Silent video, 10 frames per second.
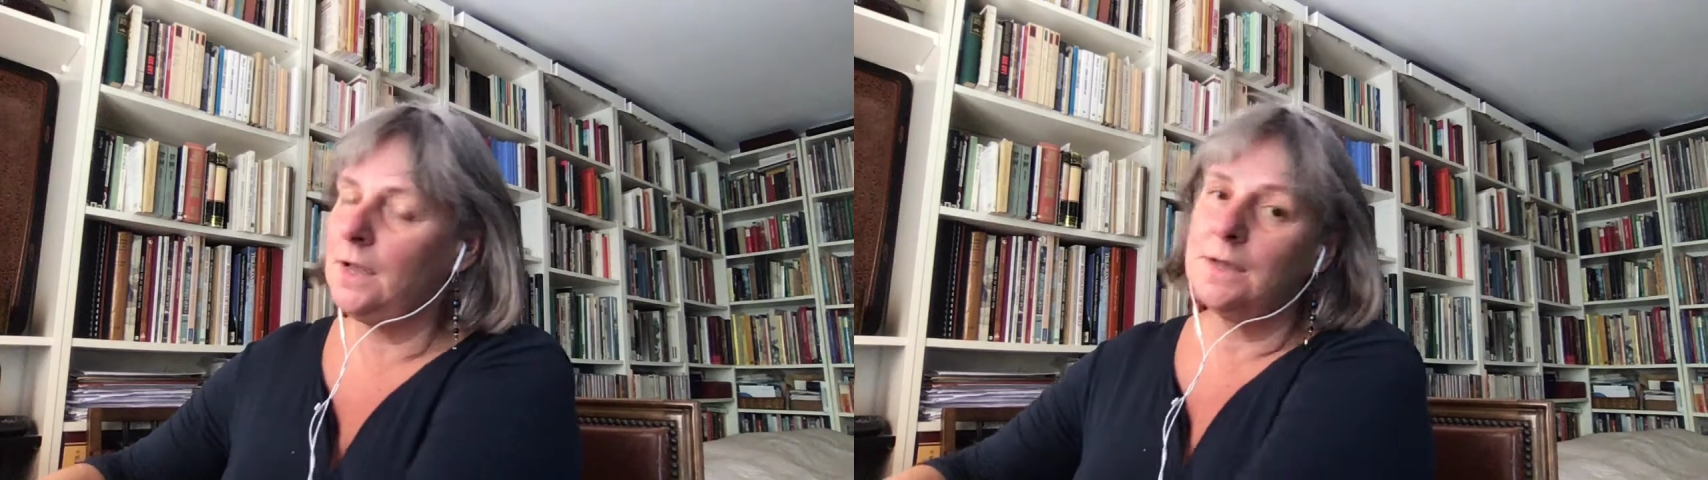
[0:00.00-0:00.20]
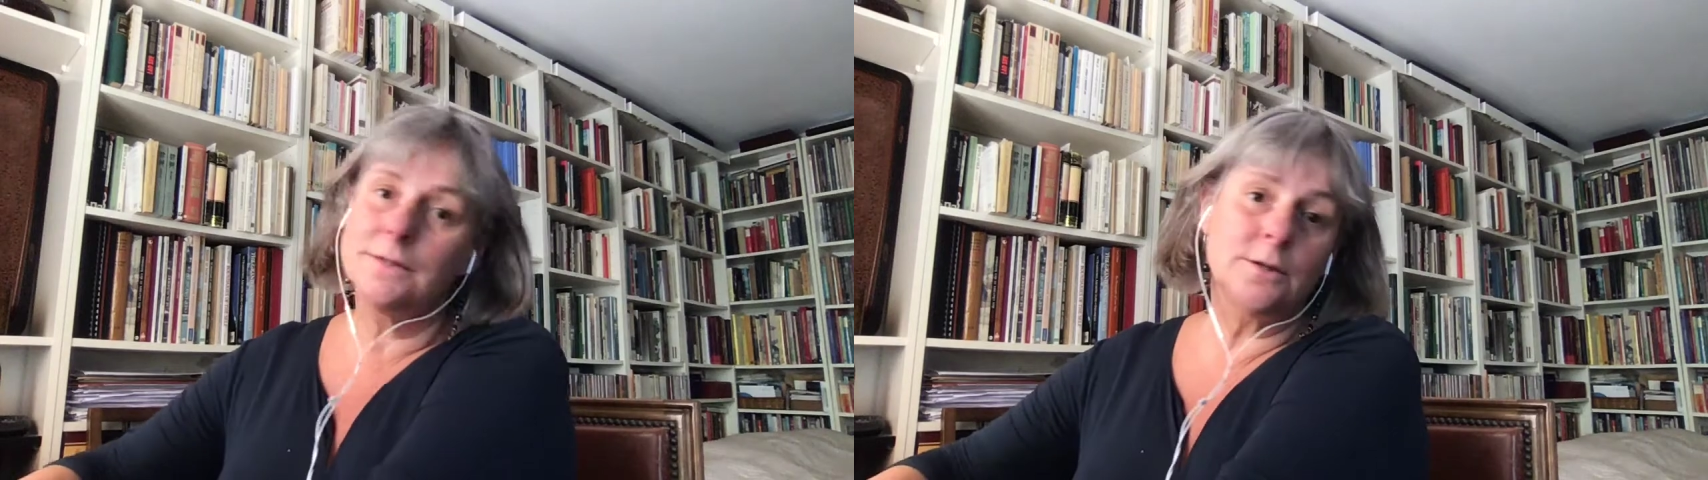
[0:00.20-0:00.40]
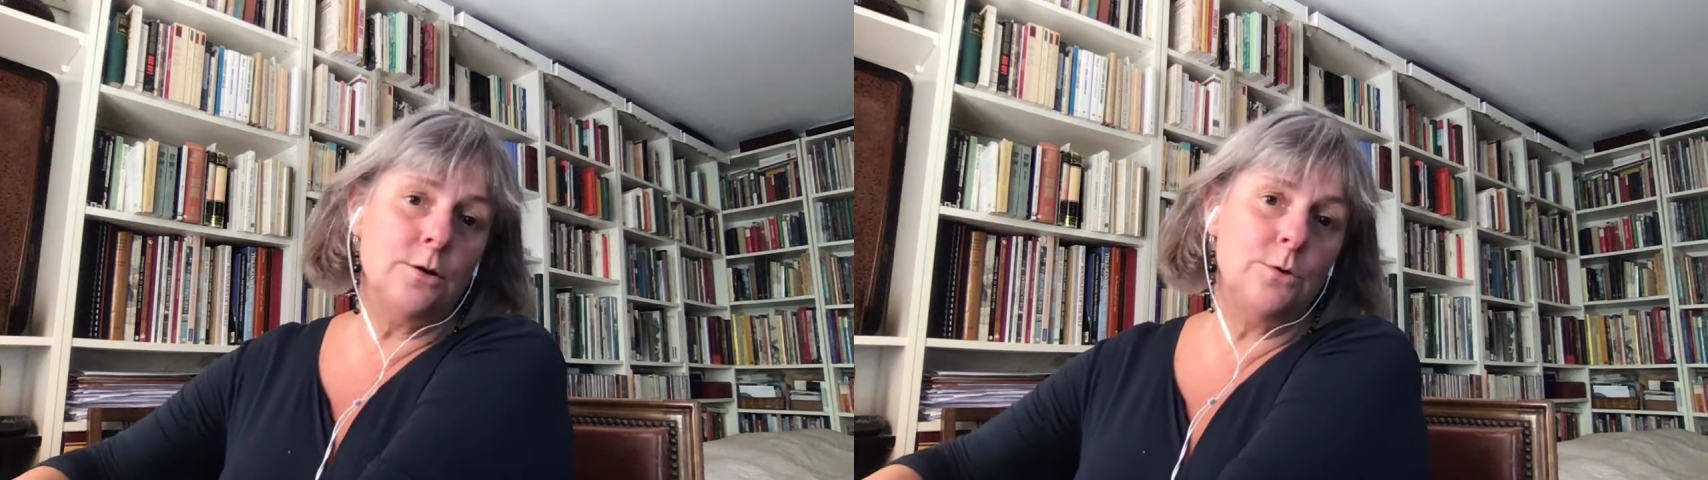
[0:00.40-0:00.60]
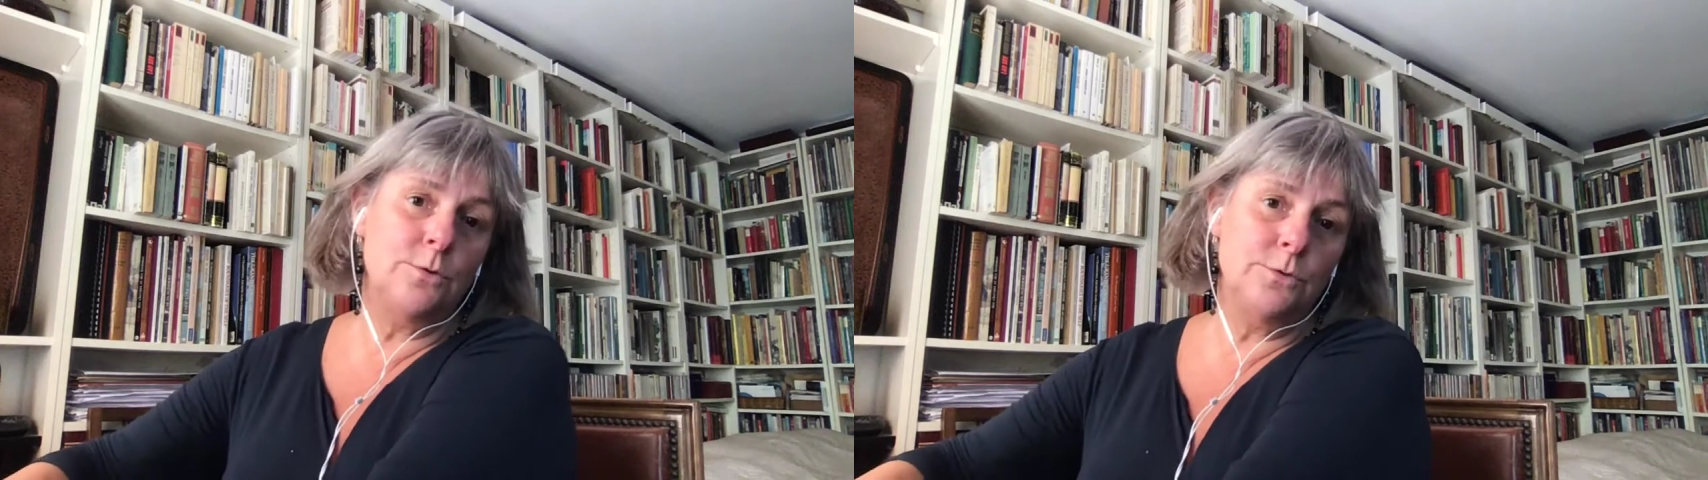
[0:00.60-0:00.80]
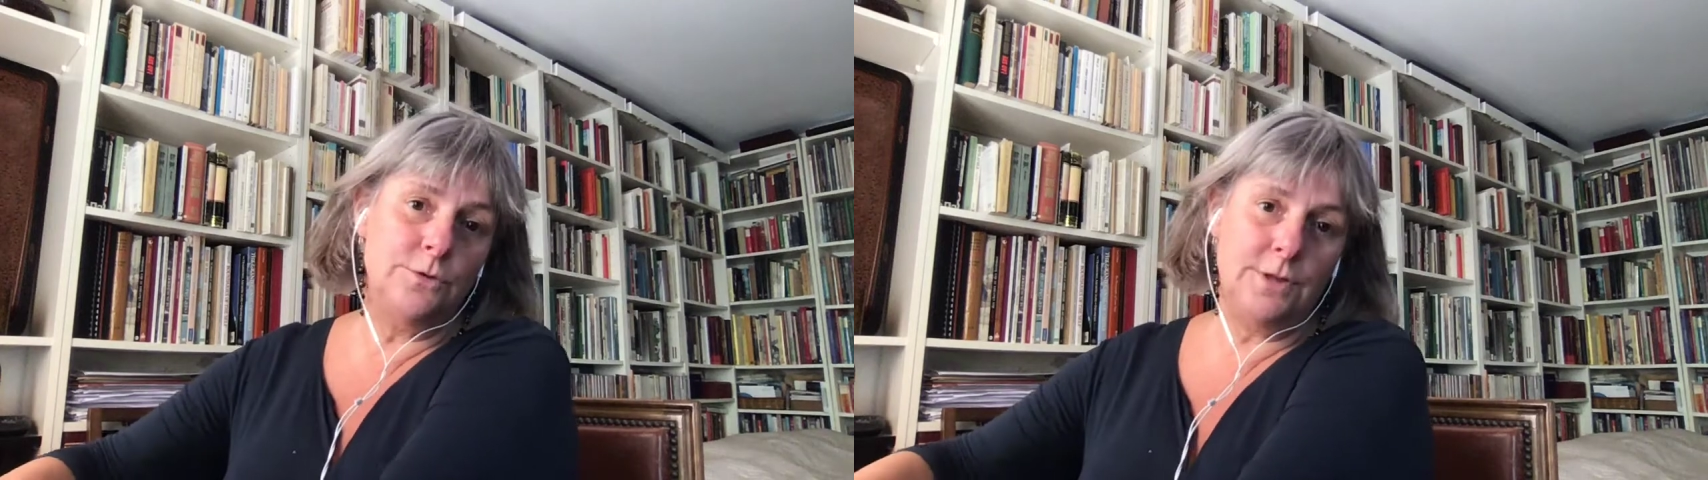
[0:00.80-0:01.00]
So
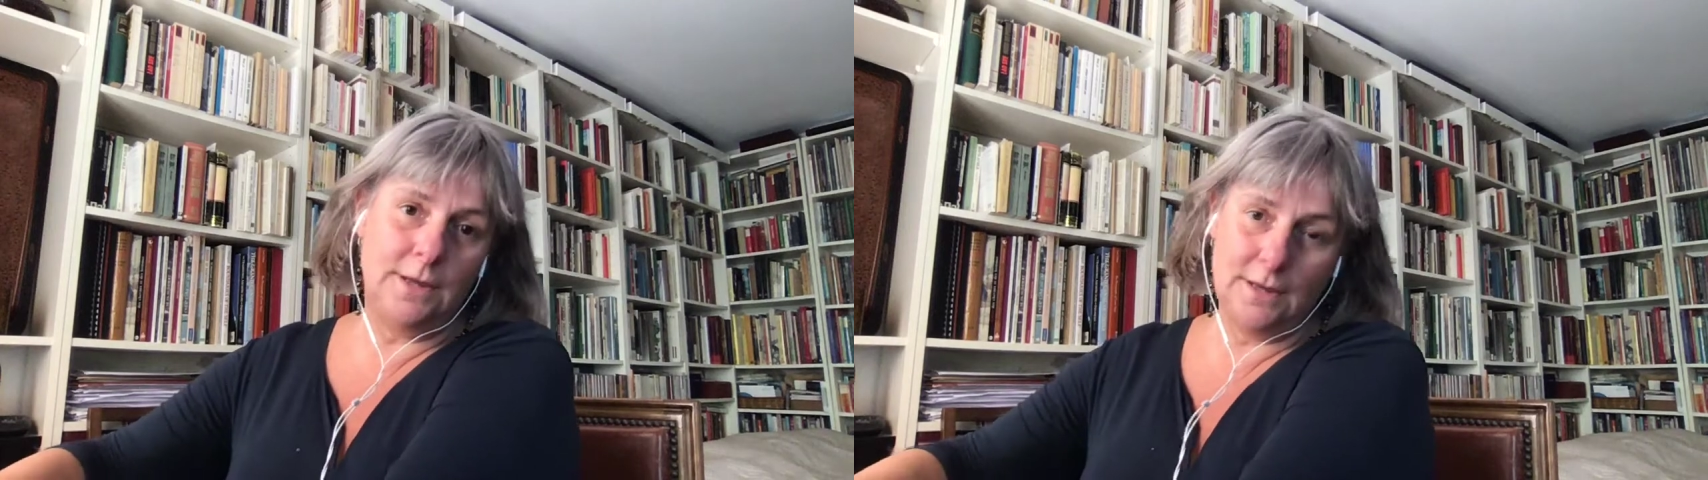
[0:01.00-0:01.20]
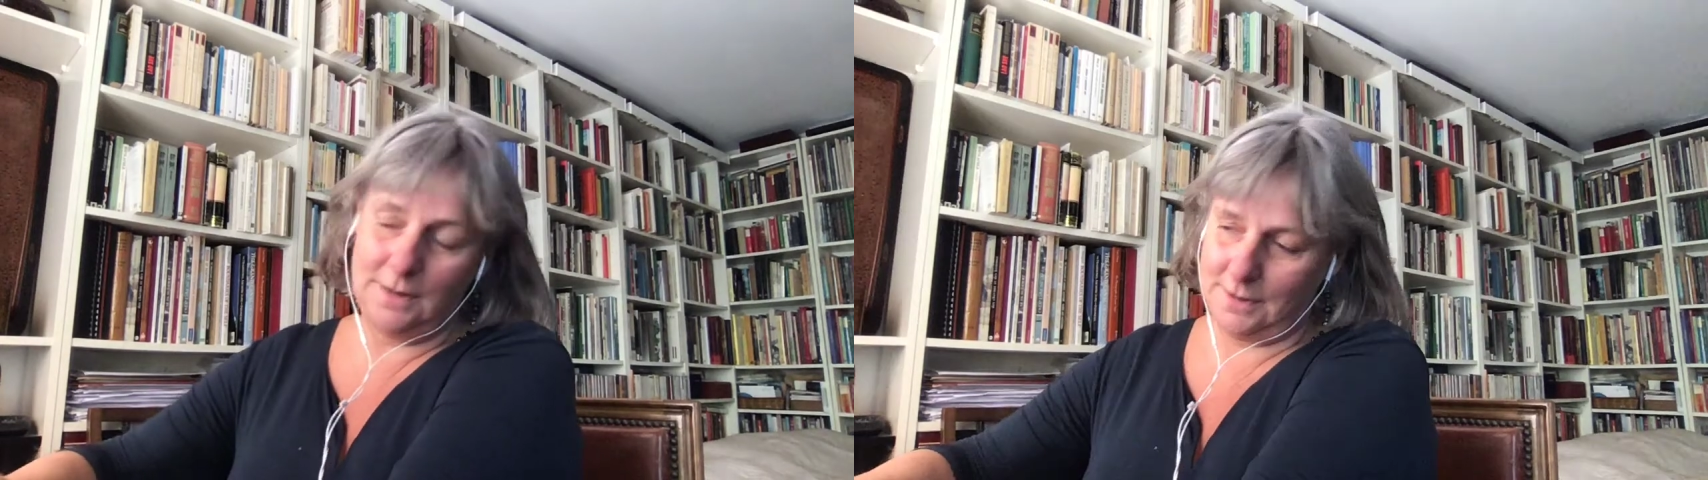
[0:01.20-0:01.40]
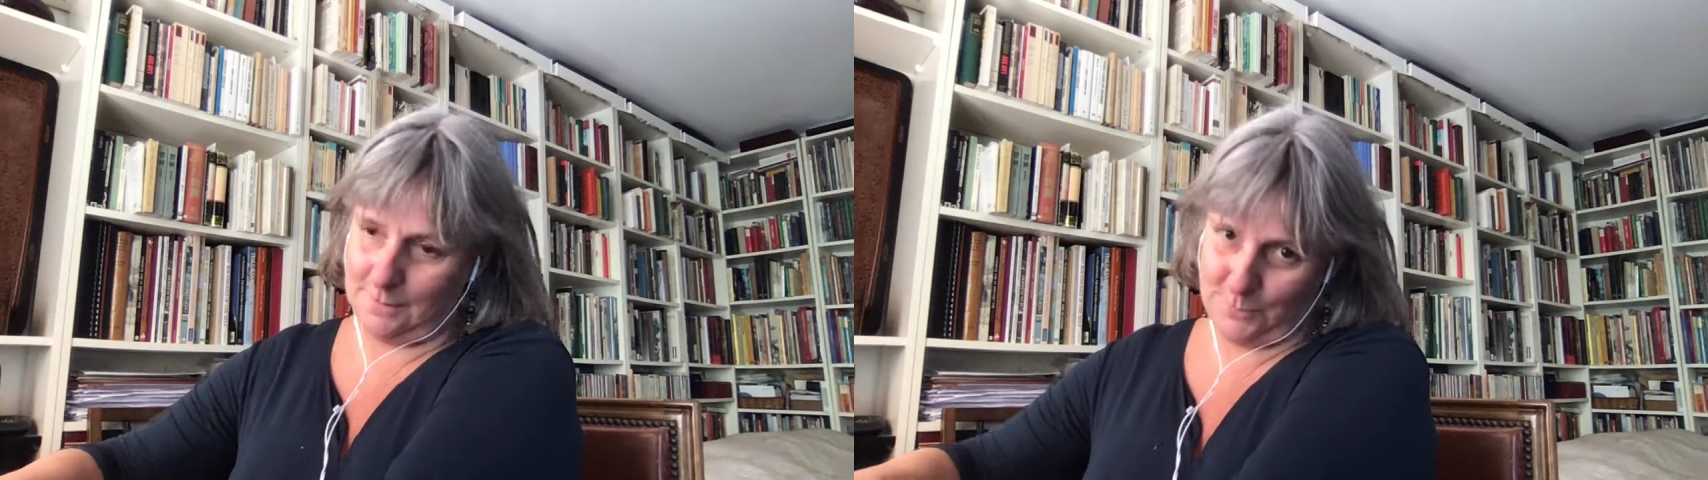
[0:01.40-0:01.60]
the